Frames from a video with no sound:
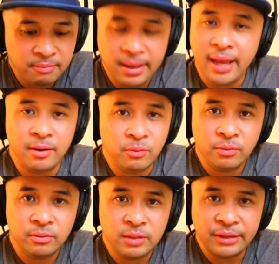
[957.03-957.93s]
man,
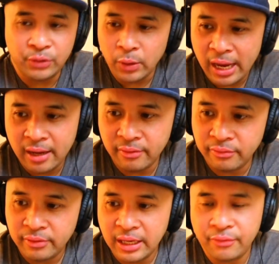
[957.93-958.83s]
if
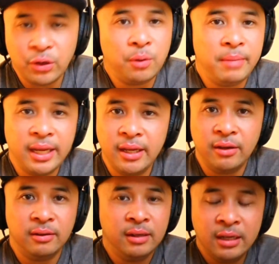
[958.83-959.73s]
you're
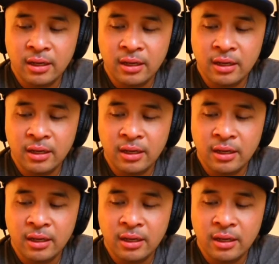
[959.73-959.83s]
making